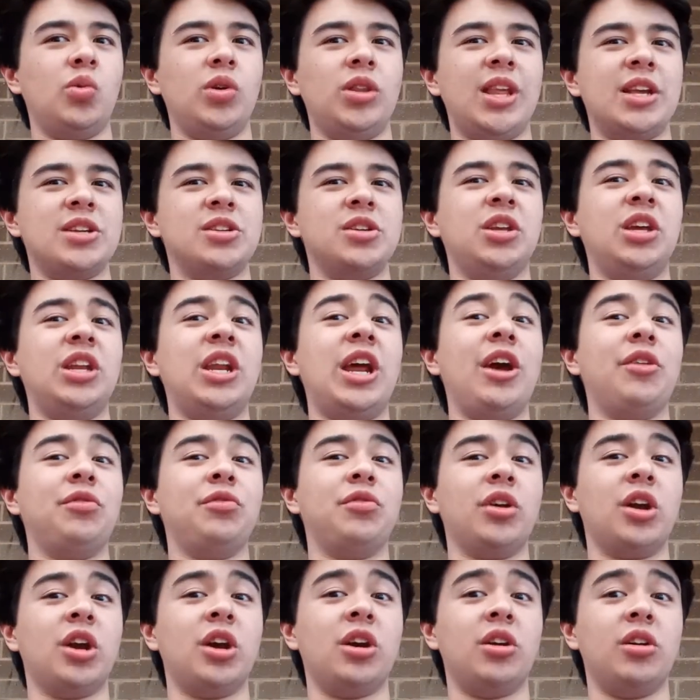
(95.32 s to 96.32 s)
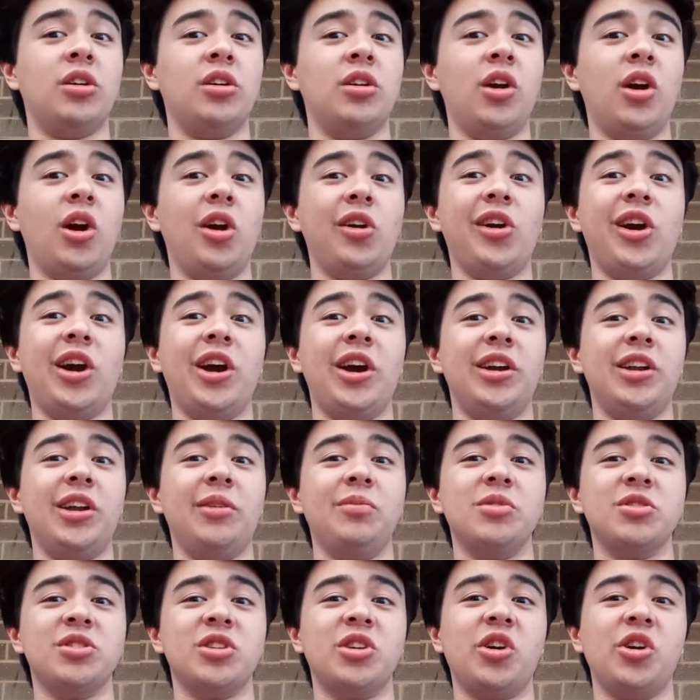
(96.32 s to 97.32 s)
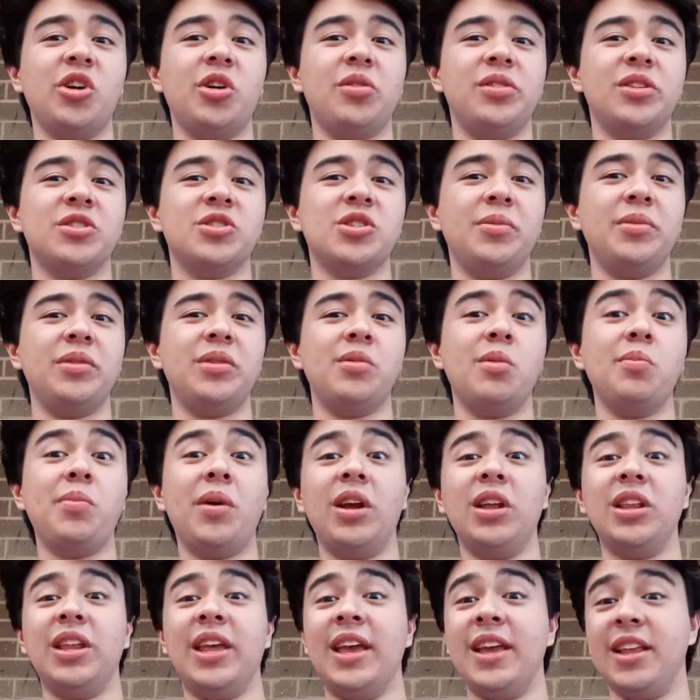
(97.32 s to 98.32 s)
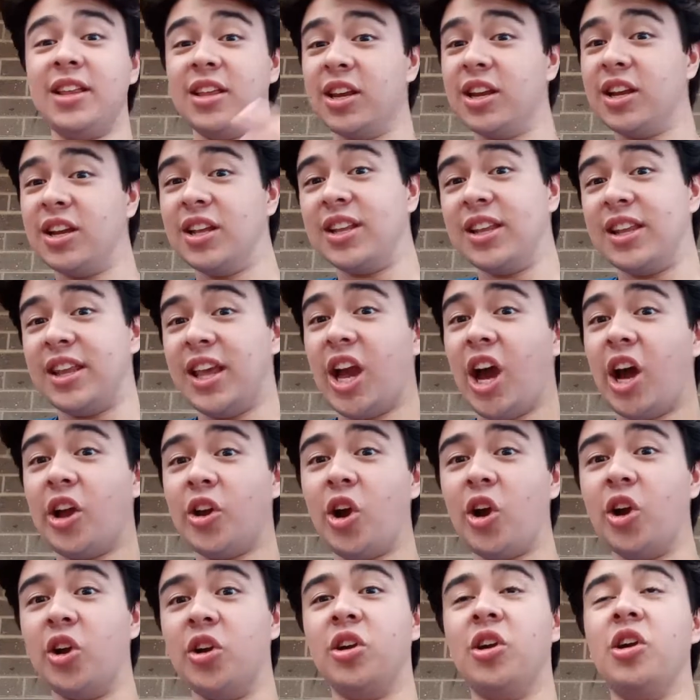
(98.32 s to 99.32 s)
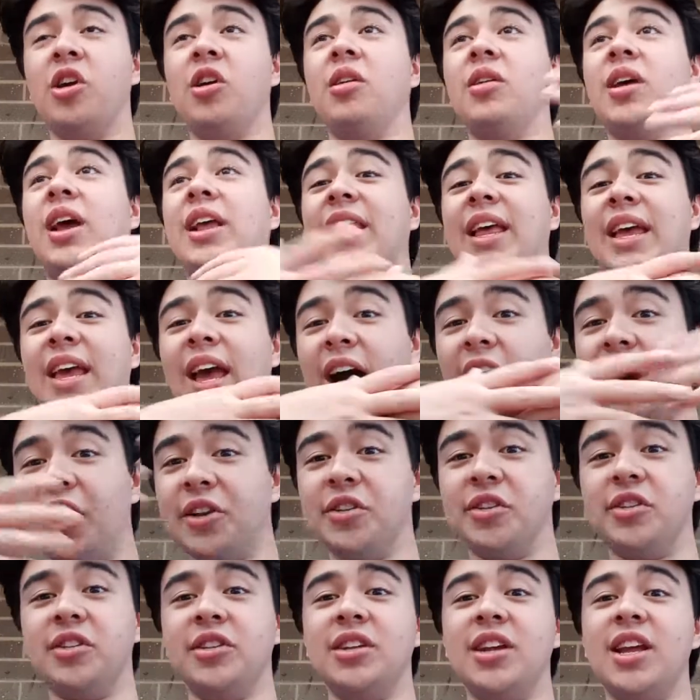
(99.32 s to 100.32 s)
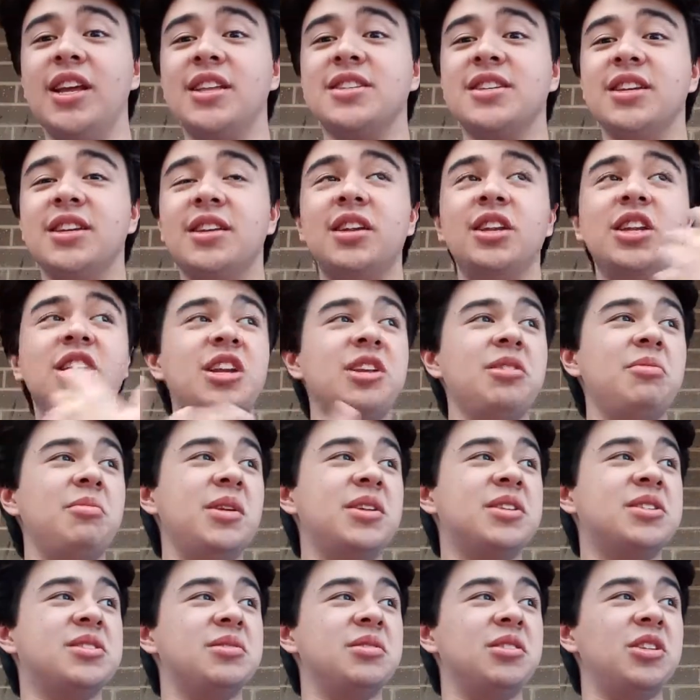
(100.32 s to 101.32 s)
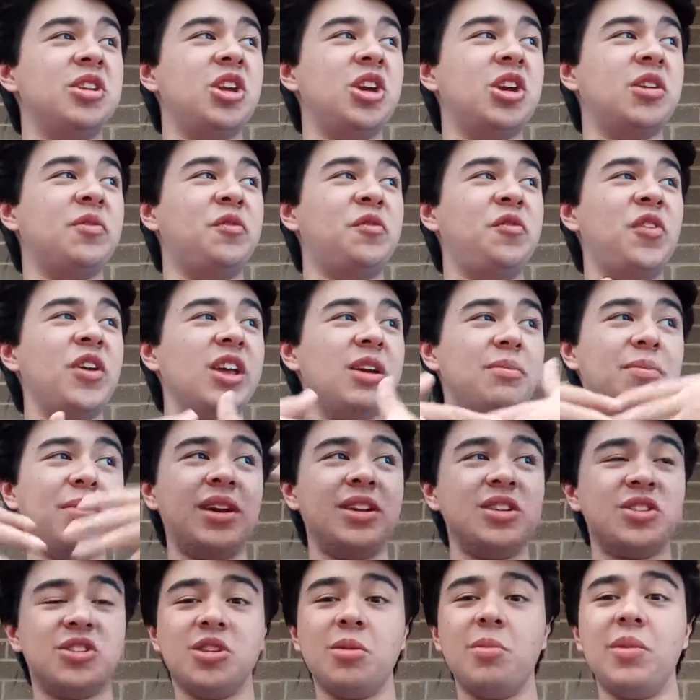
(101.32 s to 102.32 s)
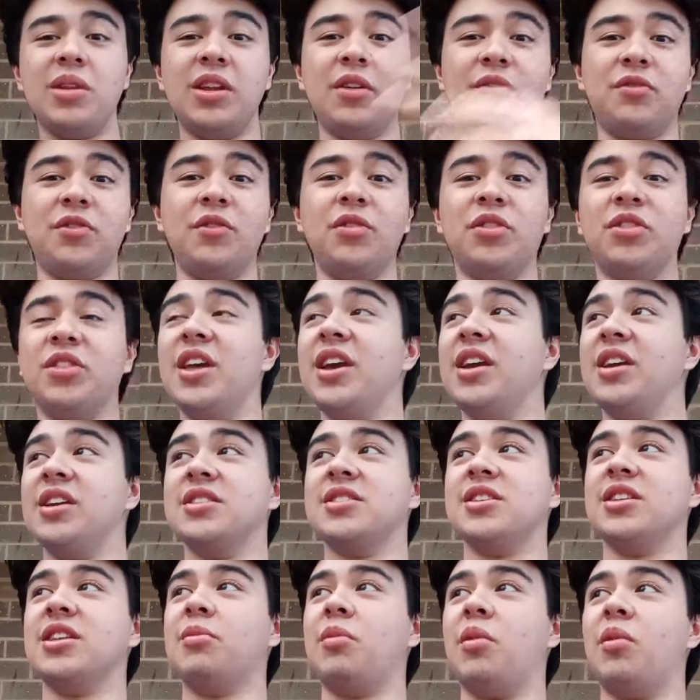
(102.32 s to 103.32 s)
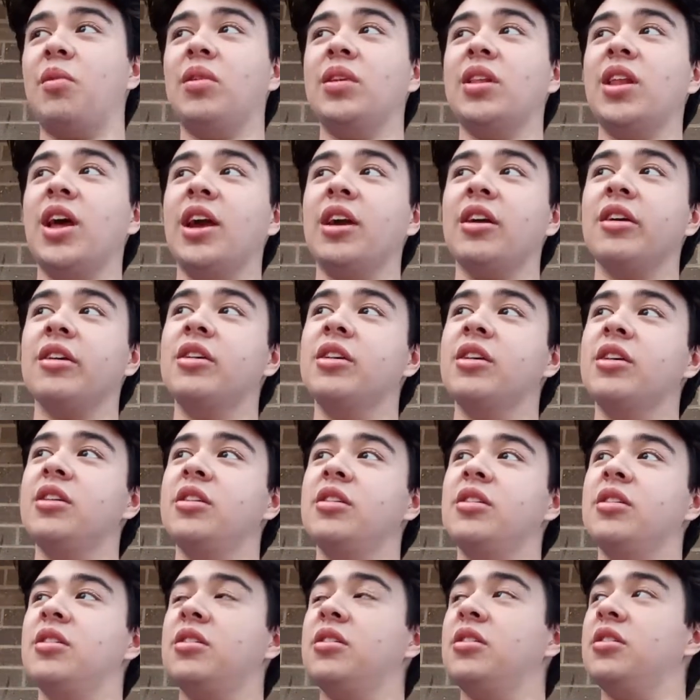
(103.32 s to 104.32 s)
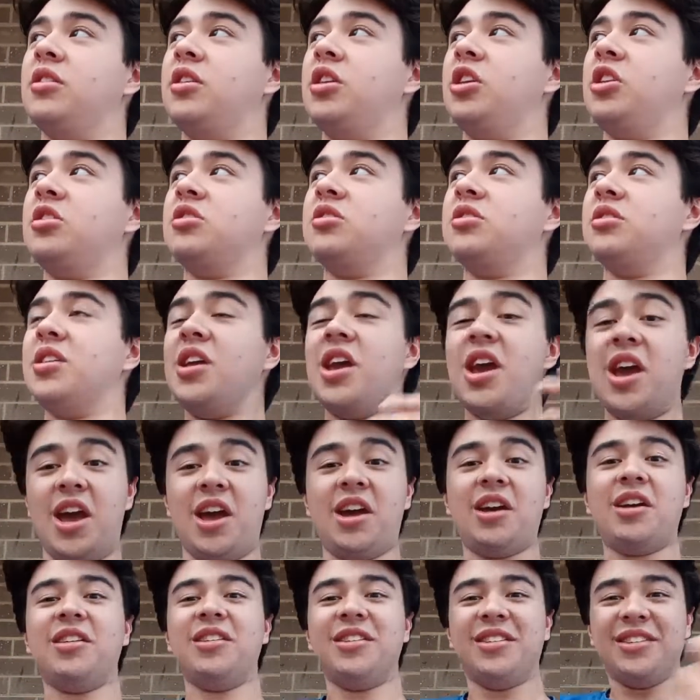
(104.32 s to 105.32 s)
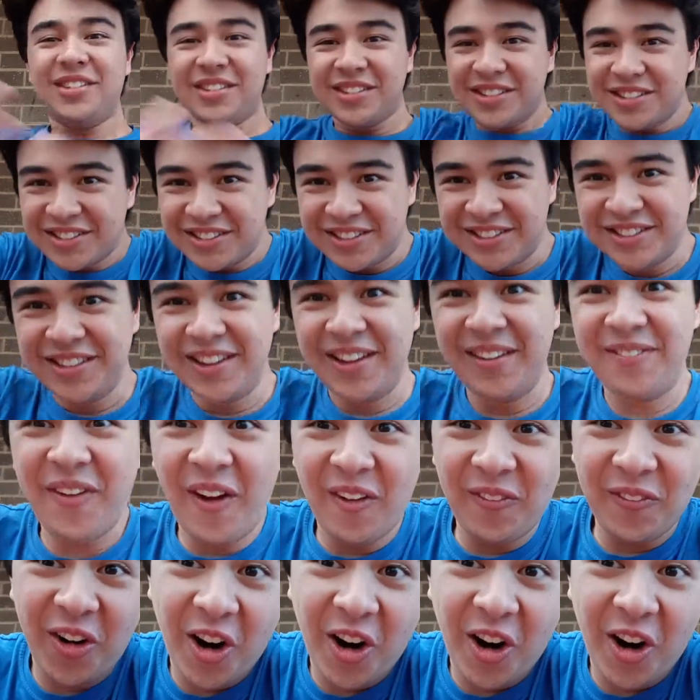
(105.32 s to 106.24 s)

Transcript: That's only in Africa. All right, I'm just going over the top limit. But here, yeah, I know. Like the garden, it's a, it's a, you can think about so many different things at the moment. Like, yeah. If I'm